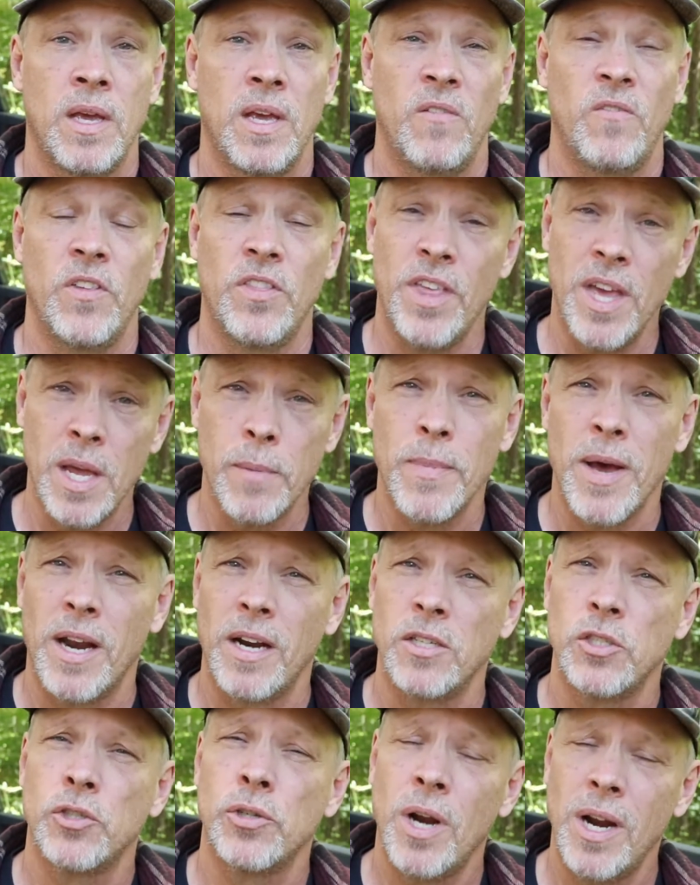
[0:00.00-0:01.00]
If you think about
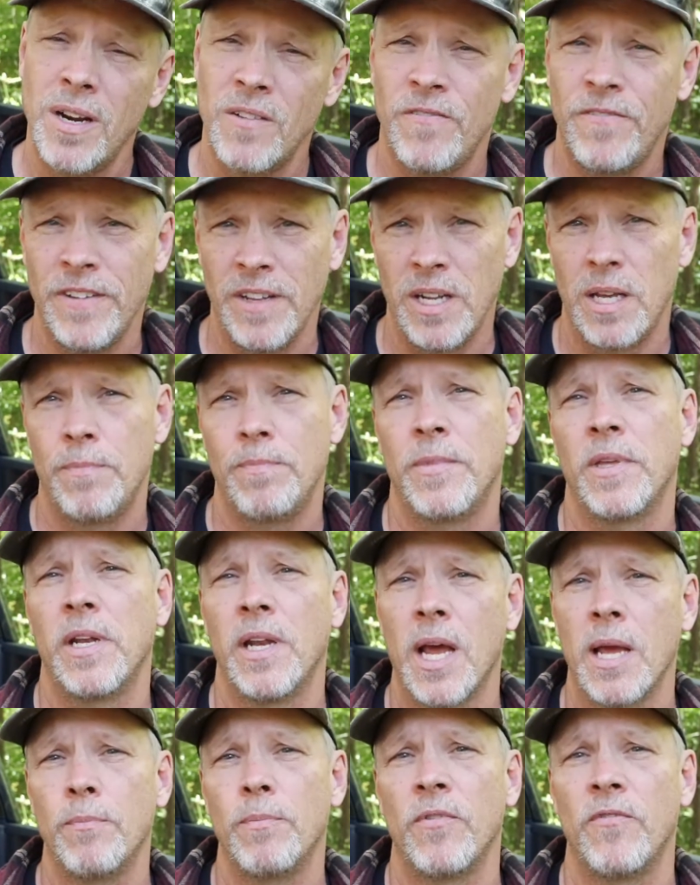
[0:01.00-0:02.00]
it, try to fill up the
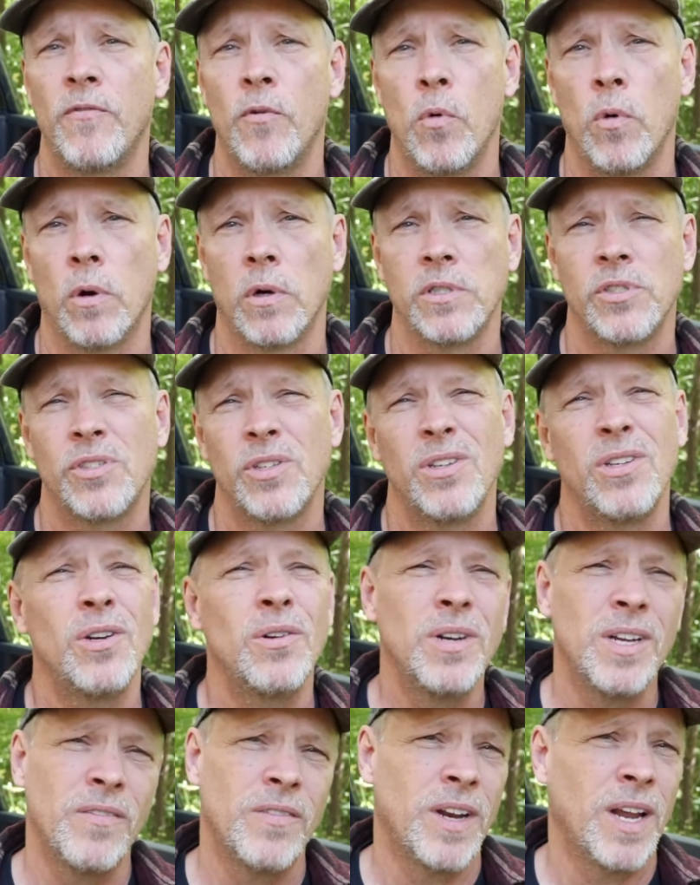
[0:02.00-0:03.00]
night before so you
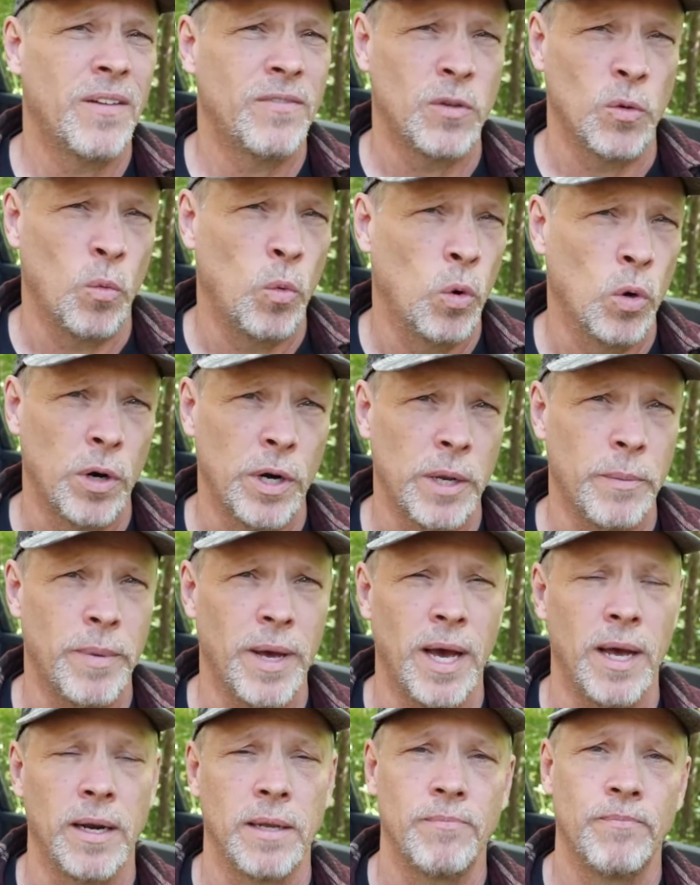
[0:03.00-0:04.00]
don't even have to worry
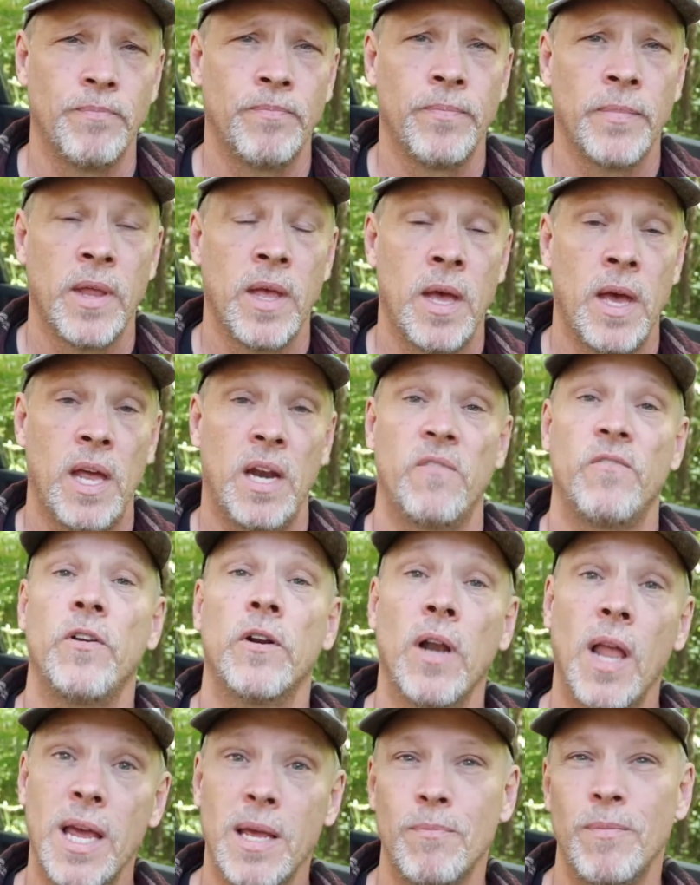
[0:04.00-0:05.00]
about it. And if
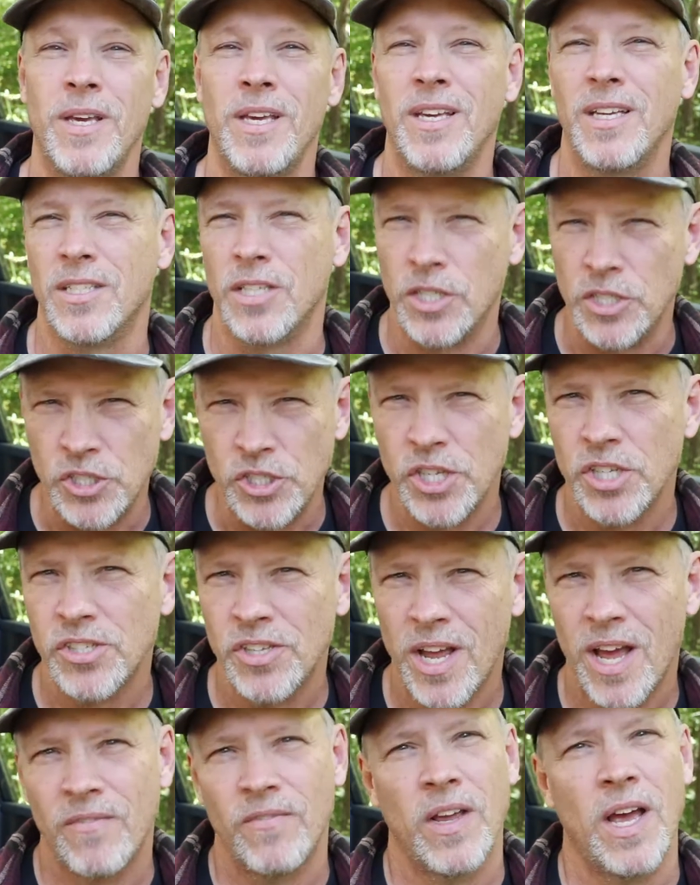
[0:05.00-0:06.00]
you're like me and you
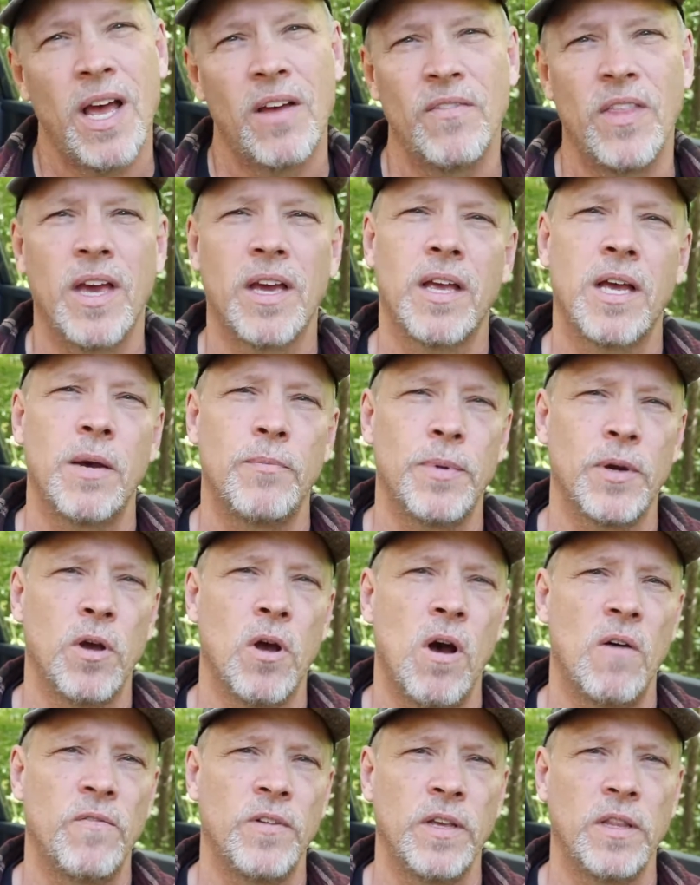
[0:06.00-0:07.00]
just have to have that cup of
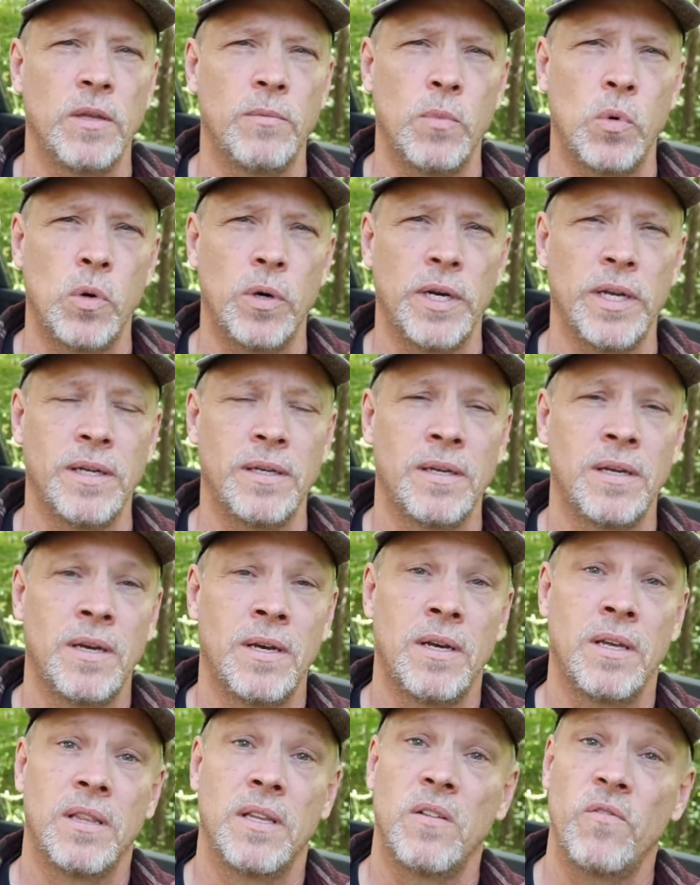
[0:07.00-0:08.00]
coffee in the morning,
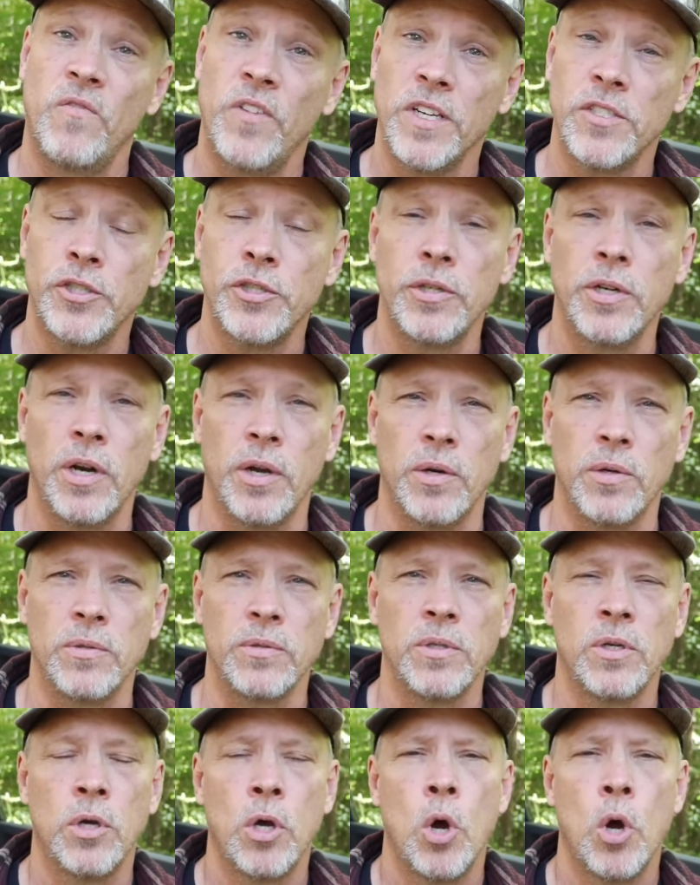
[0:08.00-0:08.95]
then fix your own,